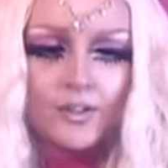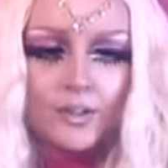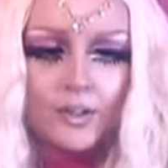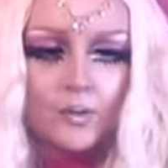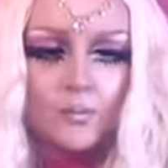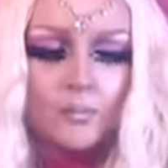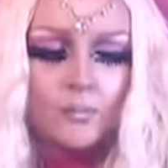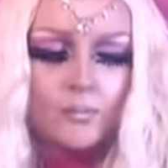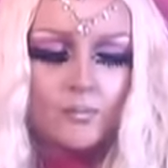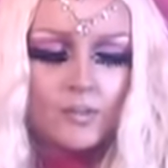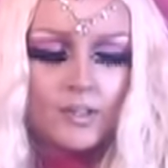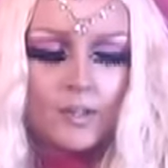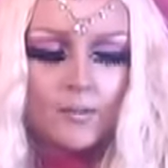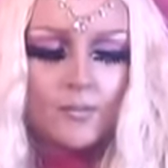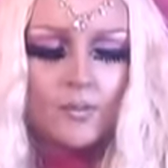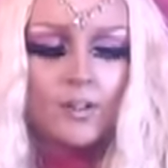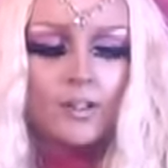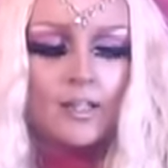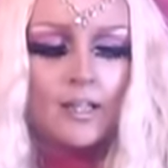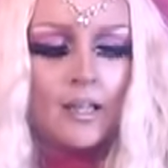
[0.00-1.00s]
So
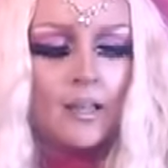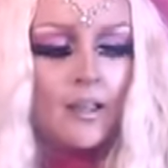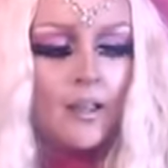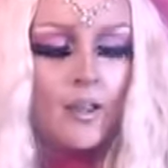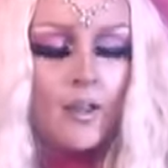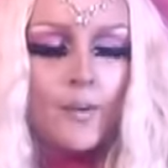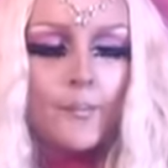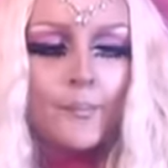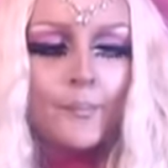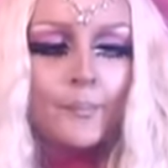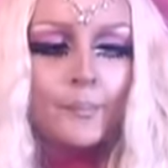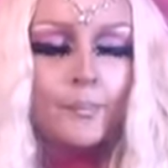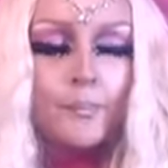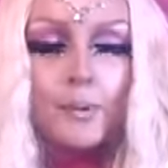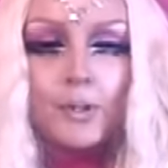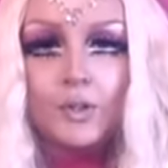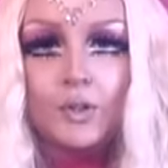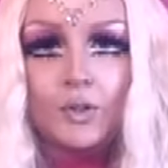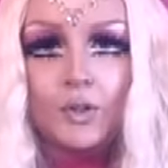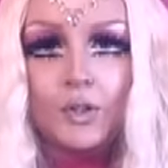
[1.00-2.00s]
definitely
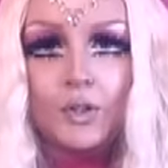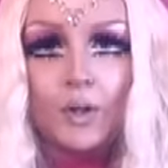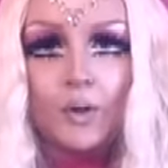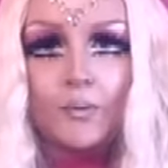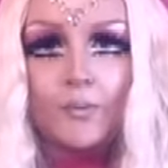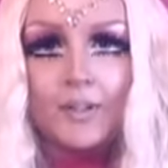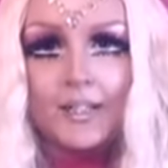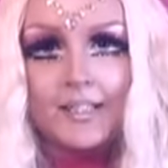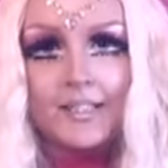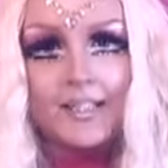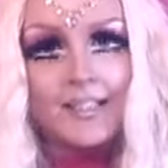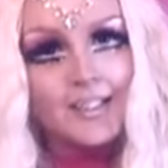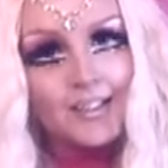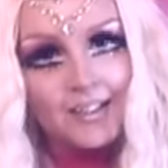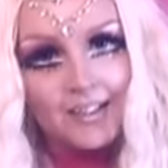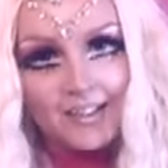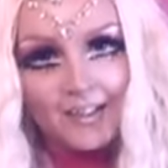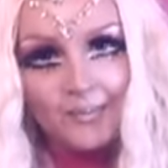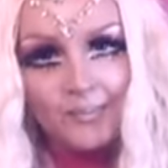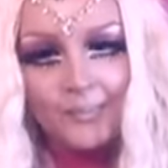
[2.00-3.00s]
make sure your face is
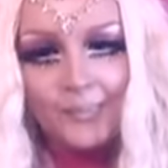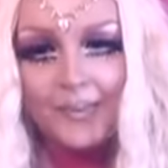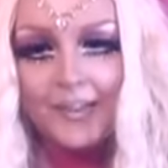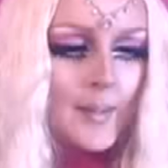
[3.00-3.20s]
clean.